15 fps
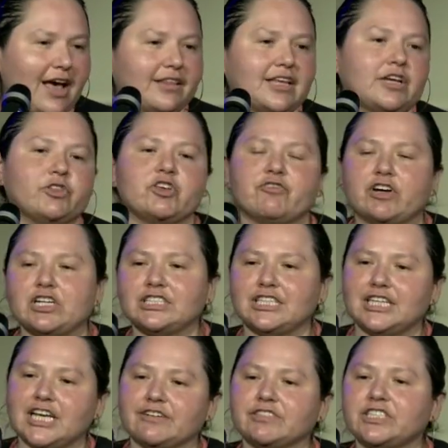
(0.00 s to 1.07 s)
at the
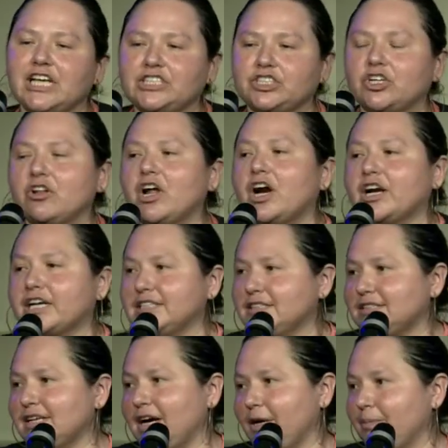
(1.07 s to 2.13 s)
University of Central
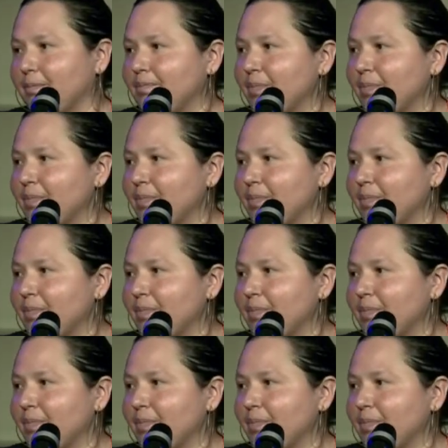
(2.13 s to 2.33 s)
Arkansas,